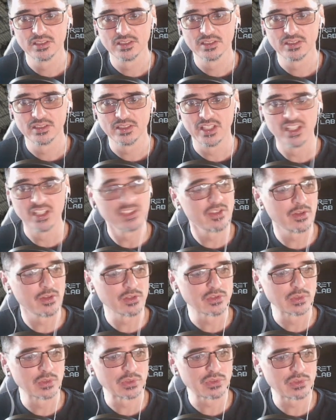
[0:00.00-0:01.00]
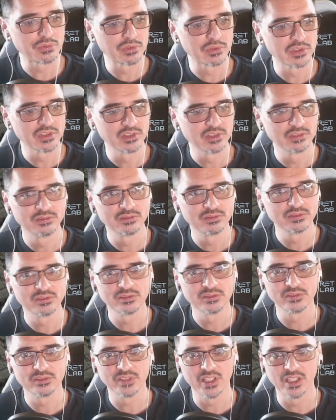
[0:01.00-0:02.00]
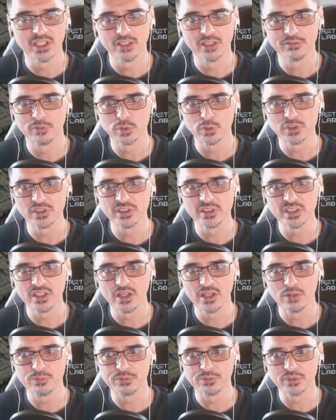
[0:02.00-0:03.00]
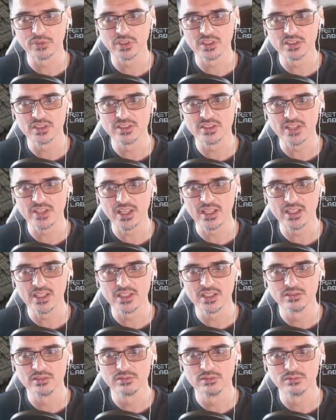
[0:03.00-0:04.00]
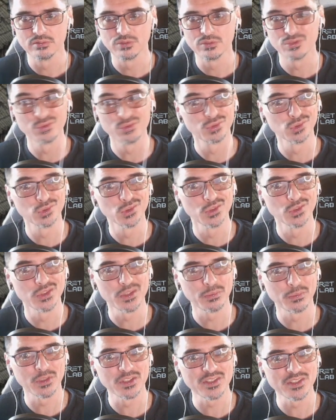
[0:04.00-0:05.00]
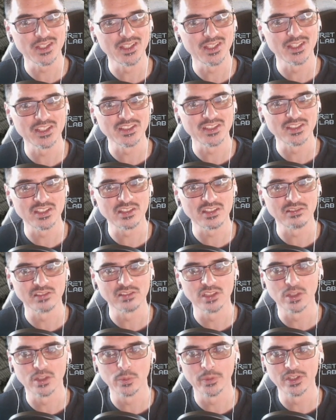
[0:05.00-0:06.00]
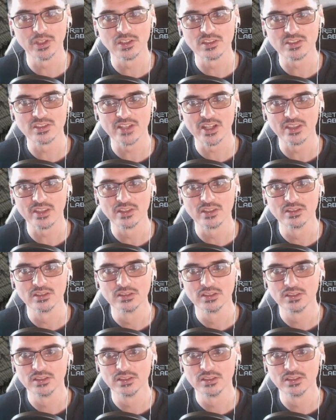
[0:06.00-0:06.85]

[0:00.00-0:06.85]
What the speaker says: And he's not a sorcerer. Unfortunately, Ulfric is a druid, so I'm going to say he doesn't necessarily know what it is either.